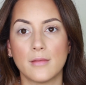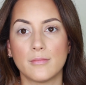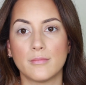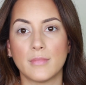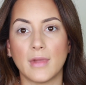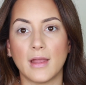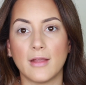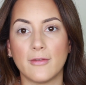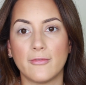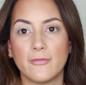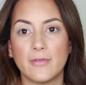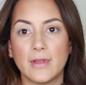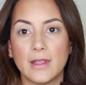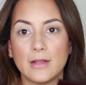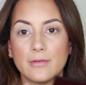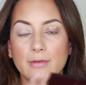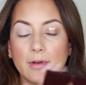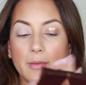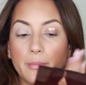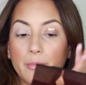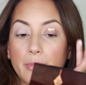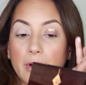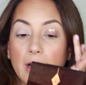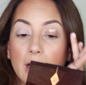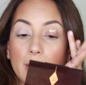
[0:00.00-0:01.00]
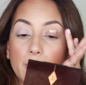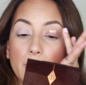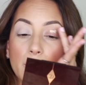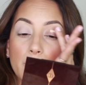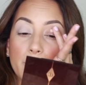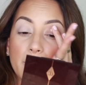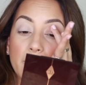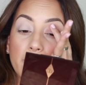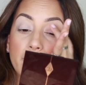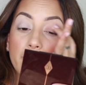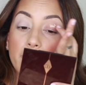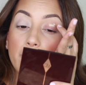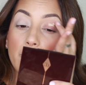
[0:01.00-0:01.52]
My favorite primer
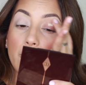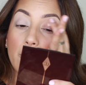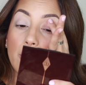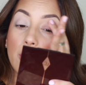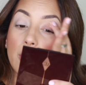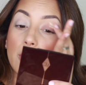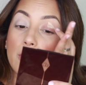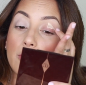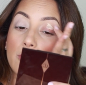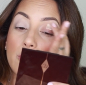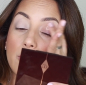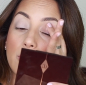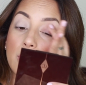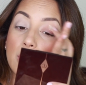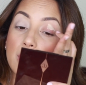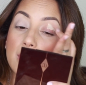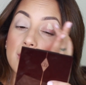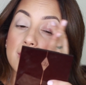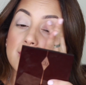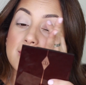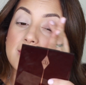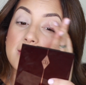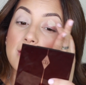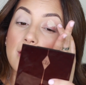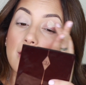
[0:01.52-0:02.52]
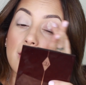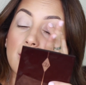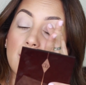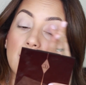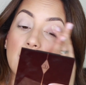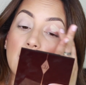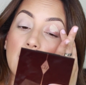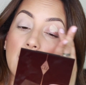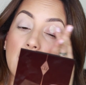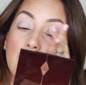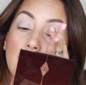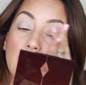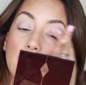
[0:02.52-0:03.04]
before was
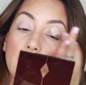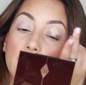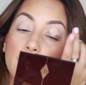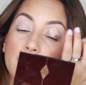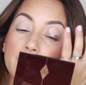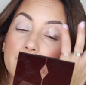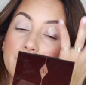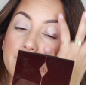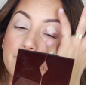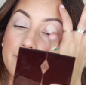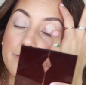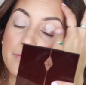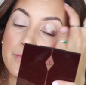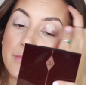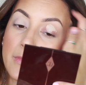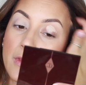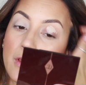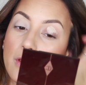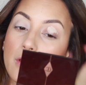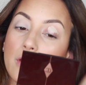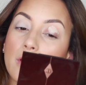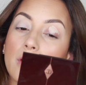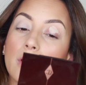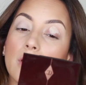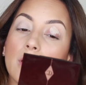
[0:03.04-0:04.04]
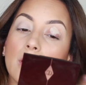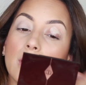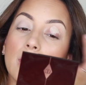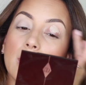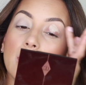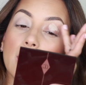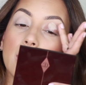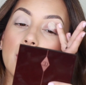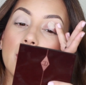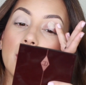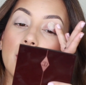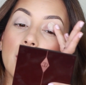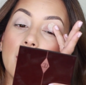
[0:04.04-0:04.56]
the
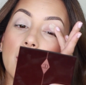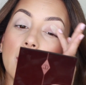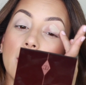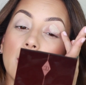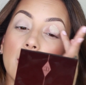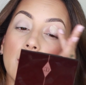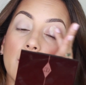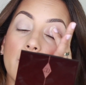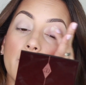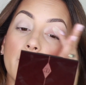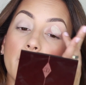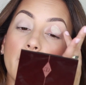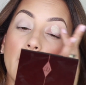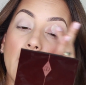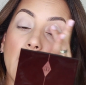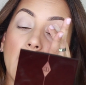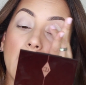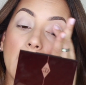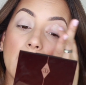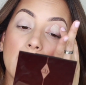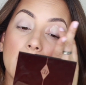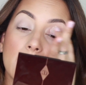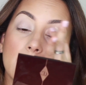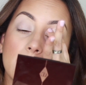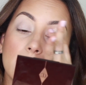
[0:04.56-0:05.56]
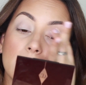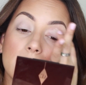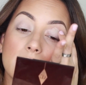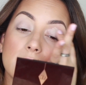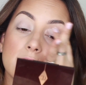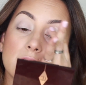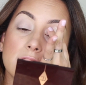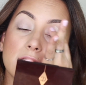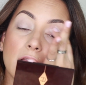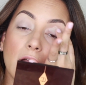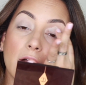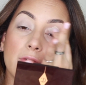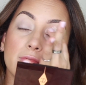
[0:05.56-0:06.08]
MAC
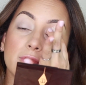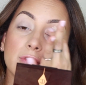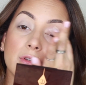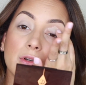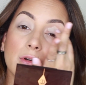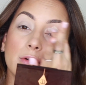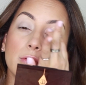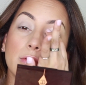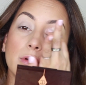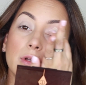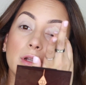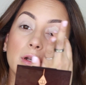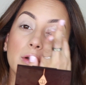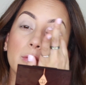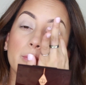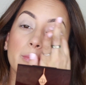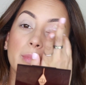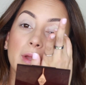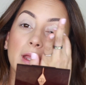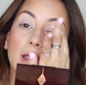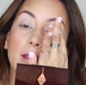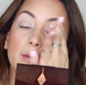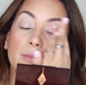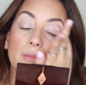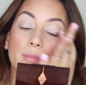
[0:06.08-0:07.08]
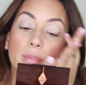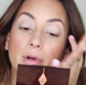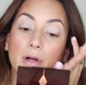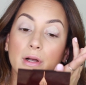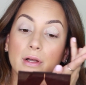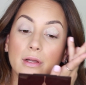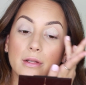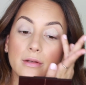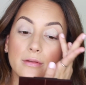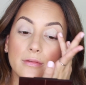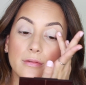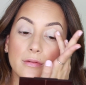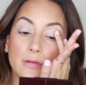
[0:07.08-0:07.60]
Soft Ochre Paint
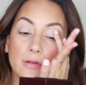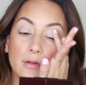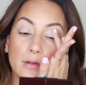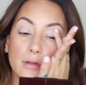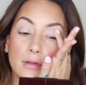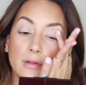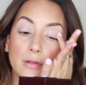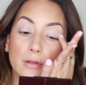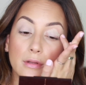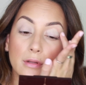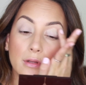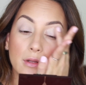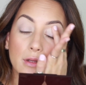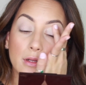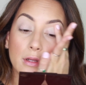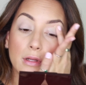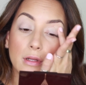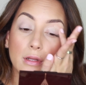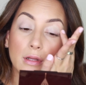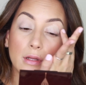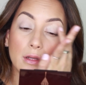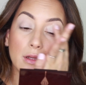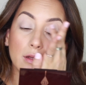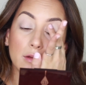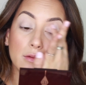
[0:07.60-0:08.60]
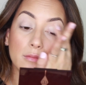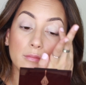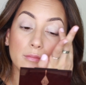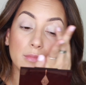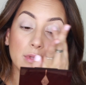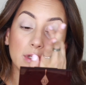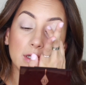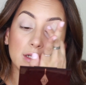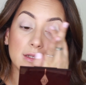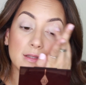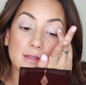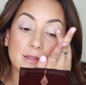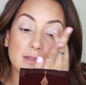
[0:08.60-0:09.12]
Pot.
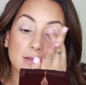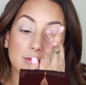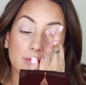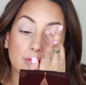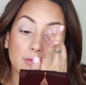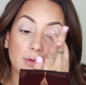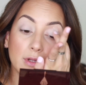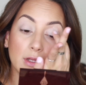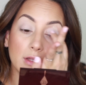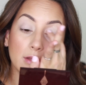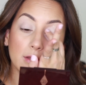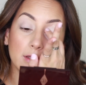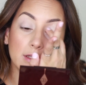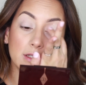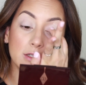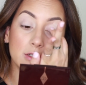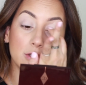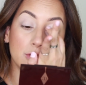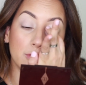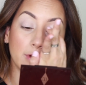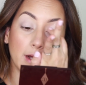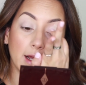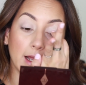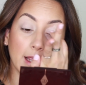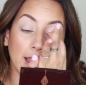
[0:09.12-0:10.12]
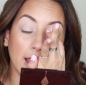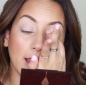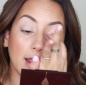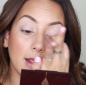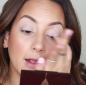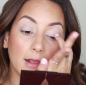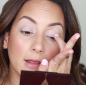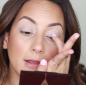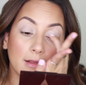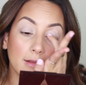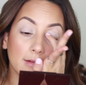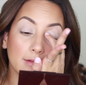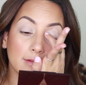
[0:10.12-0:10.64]
But it's really
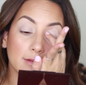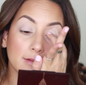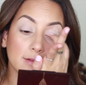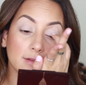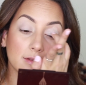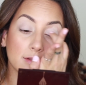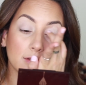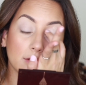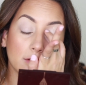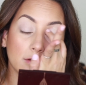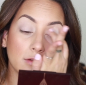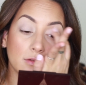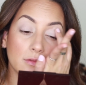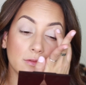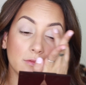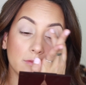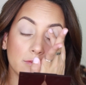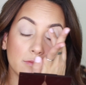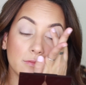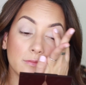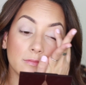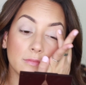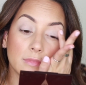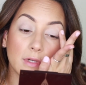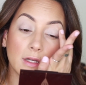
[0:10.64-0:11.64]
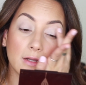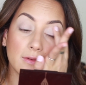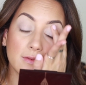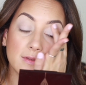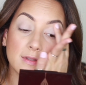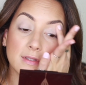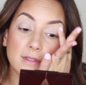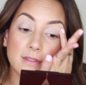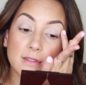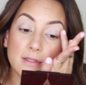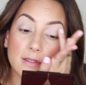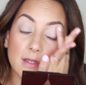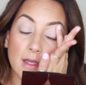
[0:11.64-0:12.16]
drying, so
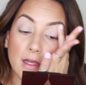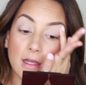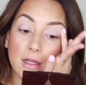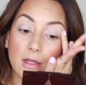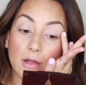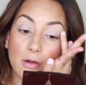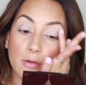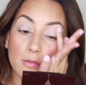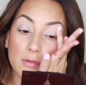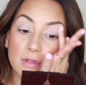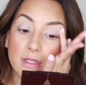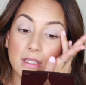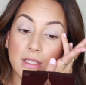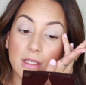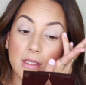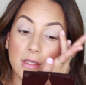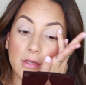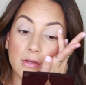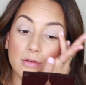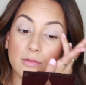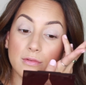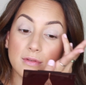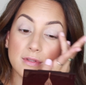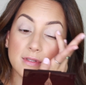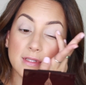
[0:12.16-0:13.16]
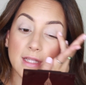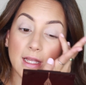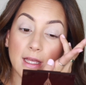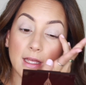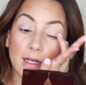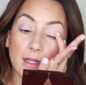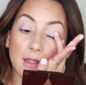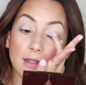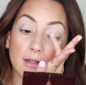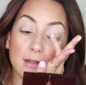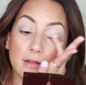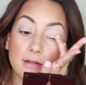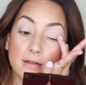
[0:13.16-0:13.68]
I only use
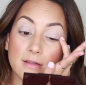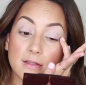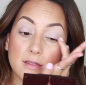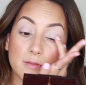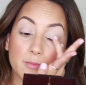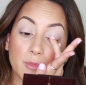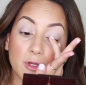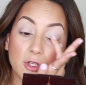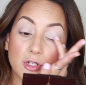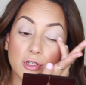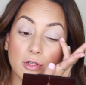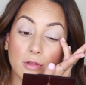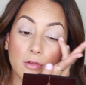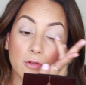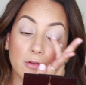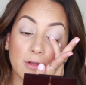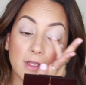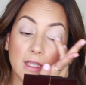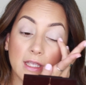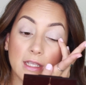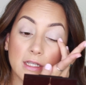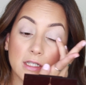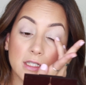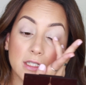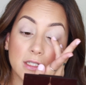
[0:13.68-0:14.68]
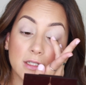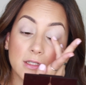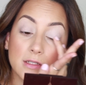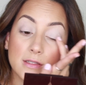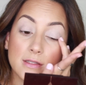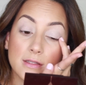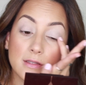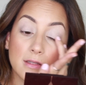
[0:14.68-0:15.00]
that in special occasions.